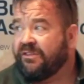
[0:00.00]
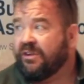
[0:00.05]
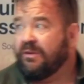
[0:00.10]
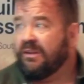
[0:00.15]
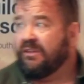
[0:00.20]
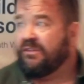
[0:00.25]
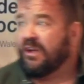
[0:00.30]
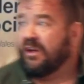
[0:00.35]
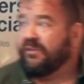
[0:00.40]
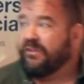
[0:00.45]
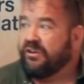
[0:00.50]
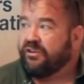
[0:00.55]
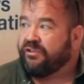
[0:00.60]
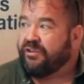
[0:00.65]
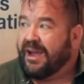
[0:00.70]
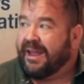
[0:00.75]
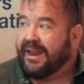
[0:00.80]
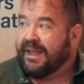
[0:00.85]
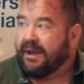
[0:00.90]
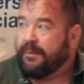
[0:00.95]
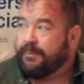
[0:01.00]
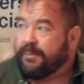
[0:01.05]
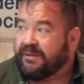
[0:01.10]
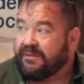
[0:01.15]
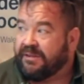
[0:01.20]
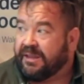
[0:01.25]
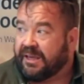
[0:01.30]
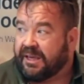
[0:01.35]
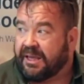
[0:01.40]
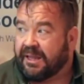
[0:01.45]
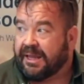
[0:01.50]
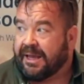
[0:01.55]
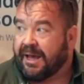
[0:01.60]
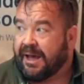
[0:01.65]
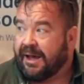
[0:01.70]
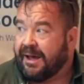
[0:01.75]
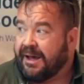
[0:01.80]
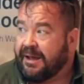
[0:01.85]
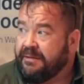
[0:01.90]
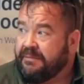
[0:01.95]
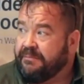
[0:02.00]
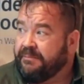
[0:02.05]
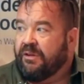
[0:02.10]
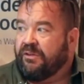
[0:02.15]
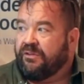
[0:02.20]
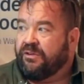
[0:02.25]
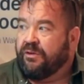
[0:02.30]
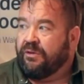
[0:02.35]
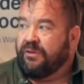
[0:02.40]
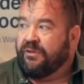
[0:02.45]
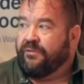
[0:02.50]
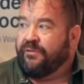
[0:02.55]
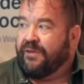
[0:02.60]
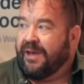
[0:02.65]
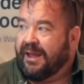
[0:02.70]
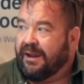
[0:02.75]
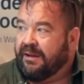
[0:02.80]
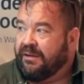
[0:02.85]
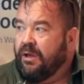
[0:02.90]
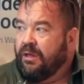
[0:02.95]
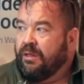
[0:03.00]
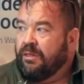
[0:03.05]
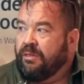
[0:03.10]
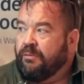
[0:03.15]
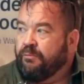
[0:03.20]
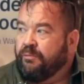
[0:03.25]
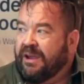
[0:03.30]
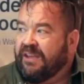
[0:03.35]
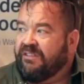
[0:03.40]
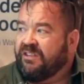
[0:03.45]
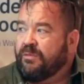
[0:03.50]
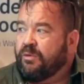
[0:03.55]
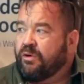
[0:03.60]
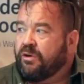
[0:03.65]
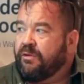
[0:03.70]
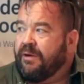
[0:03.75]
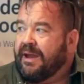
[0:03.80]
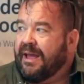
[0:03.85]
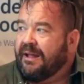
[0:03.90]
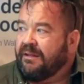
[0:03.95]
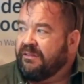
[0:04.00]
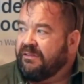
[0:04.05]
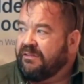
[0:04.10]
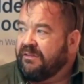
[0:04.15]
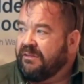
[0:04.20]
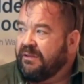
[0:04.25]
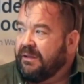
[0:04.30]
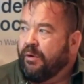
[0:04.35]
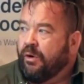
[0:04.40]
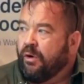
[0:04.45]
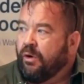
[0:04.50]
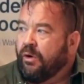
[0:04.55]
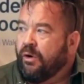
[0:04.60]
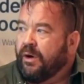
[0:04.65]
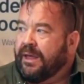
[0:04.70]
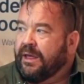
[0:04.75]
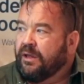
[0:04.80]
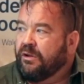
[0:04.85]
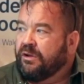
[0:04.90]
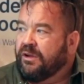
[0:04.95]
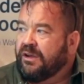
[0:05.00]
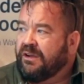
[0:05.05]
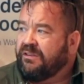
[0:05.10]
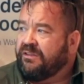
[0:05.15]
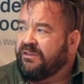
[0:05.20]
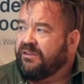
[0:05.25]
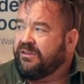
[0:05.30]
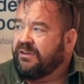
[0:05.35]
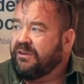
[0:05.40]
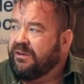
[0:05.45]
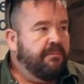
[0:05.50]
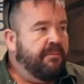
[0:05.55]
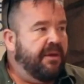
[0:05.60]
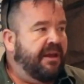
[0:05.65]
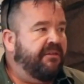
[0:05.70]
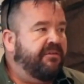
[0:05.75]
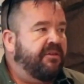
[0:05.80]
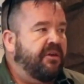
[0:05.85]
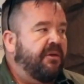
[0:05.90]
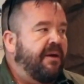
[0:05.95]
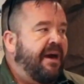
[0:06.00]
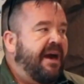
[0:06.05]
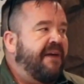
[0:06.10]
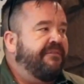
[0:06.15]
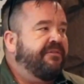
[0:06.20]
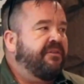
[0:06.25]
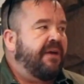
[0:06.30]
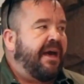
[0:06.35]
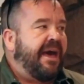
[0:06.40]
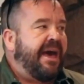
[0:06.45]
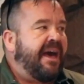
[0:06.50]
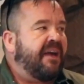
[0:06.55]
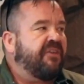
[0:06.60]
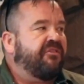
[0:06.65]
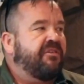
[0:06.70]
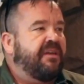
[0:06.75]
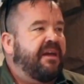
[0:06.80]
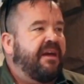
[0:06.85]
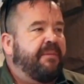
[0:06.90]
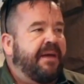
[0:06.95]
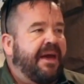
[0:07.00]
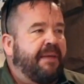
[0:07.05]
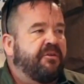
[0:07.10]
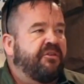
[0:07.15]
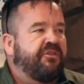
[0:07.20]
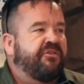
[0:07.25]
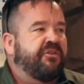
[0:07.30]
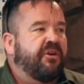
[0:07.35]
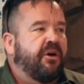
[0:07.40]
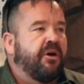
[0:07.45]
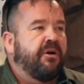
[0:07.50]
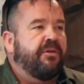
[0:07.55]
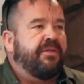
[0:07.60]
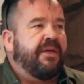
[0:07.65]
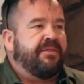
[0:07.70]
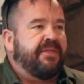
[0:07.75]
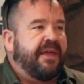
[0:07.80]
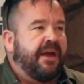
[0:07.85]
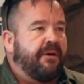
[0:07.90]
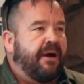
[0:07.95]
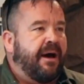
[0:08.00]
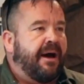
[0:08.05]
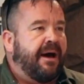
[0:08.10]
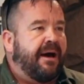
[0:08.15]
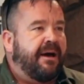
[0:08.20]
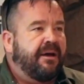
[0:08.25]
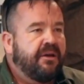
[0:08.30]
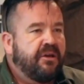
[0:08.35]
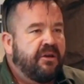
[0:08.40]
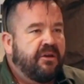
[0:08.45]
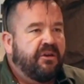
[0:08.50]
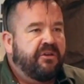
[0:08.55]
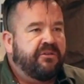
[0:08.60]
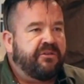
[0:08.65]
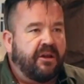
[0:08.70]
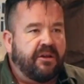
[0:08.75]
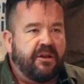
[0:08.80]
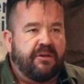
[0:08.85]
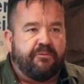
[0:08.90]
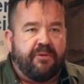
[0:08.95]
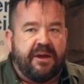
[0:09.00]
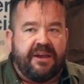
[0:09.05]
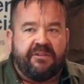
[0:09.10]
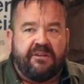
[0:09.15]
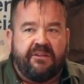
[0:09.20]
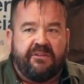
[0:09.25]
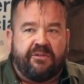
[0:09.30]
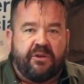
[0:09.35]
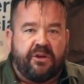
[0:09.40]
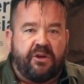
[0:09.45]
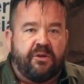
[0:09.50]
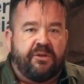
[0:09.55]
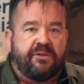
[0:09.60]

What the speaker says: to insolvent trading are particularly hard to defend. Reasonable grounds or illness means that you have to actually be able to show that there are solid reasons that you